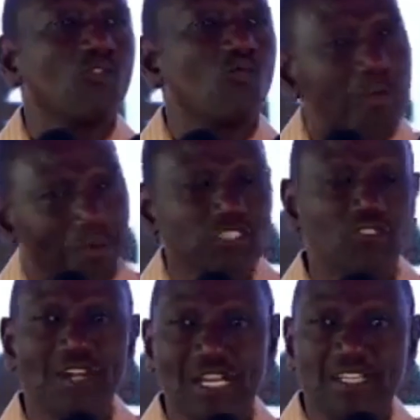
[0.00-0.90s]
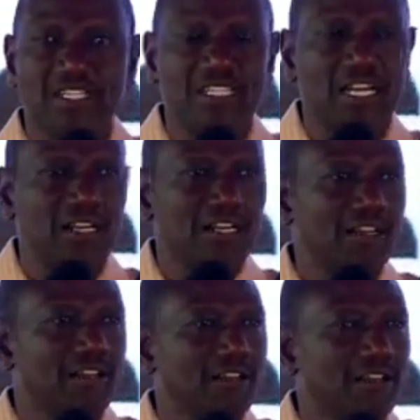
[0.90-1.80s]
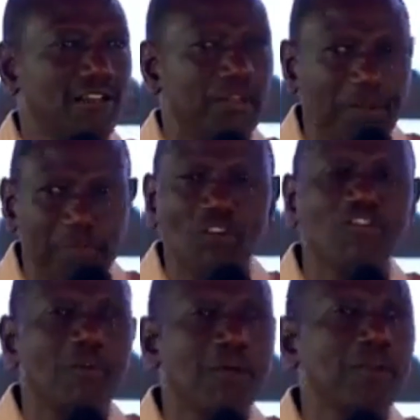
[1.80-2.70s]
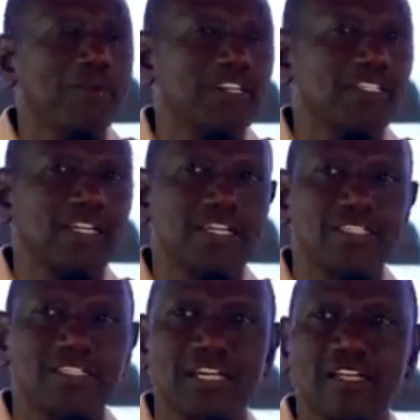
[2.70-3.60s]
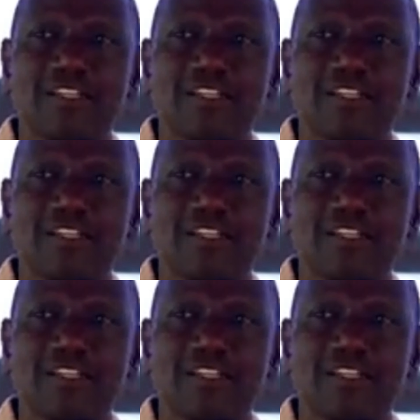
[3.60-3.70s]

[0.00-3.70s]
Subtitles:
We must all understand, the people of Homabay must understand,